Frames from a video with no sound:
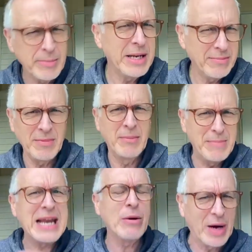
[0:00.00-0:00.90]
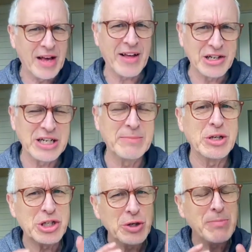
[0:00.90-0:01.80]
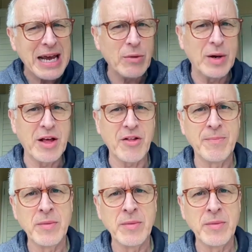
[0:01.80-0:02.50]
mean, many ways actually, but two main ways.